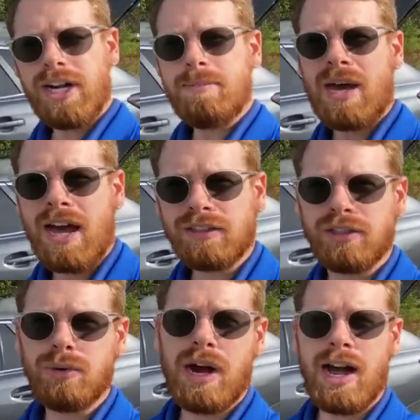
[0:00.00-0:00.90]
it back
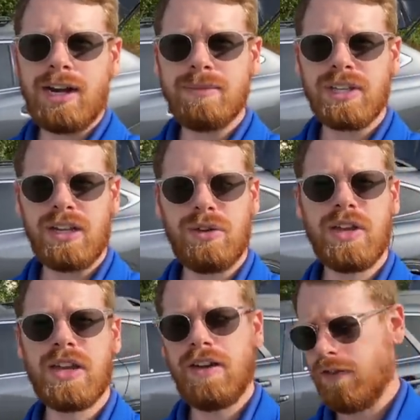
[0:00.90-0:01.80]
to items that you
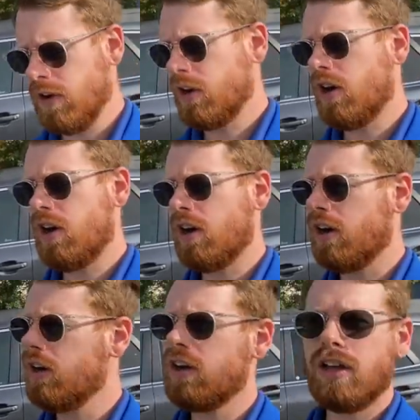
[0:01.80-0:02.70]
can get for your
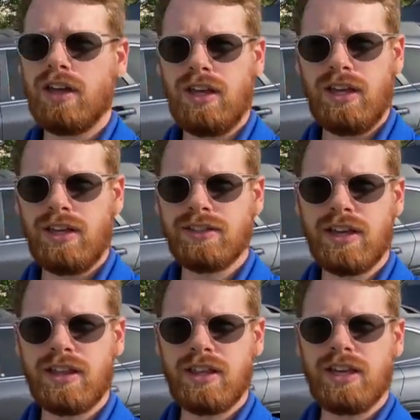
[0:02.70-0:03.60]
car is
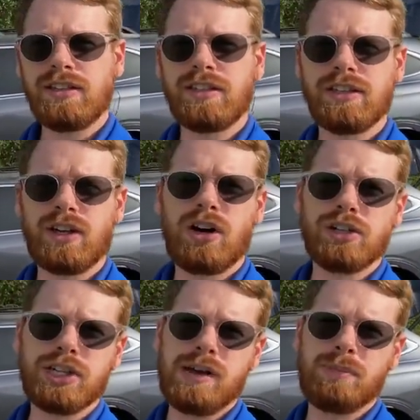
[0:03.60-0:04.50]
this car
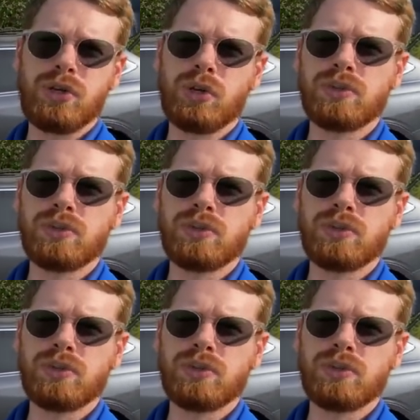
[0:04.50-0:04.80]
shampoo.